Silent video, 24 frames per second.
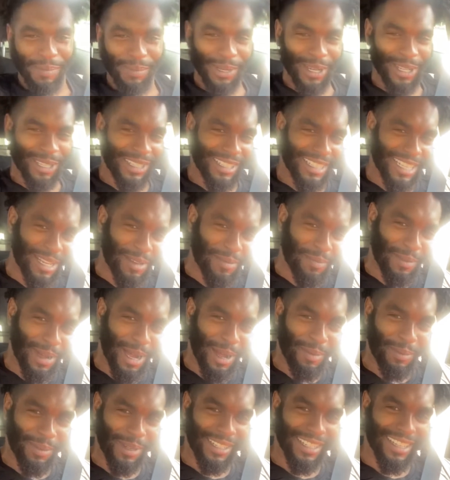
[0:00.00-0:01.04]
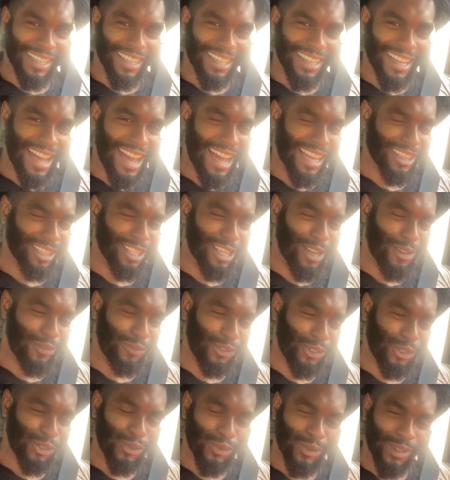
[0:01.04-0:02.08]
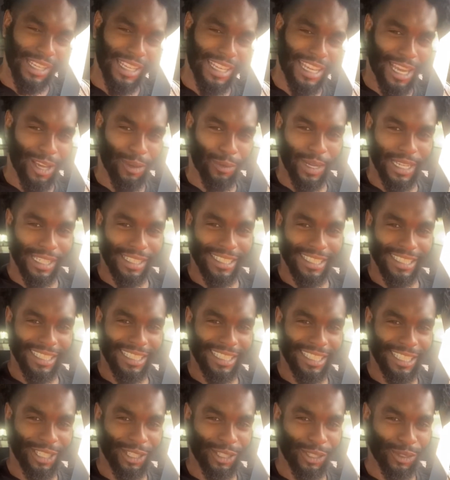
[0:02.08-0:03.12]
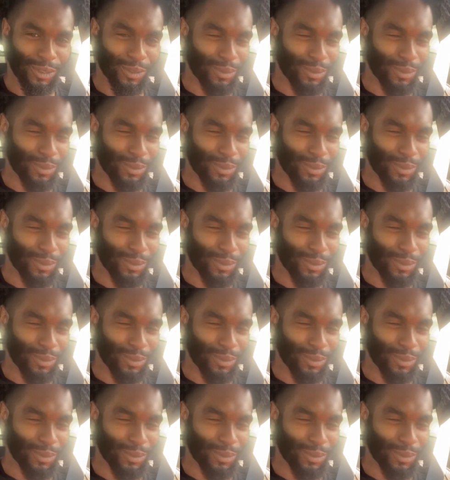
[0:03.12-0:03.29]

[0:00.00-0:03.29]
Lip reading: birthday, mama. I love you, can't wait to see you.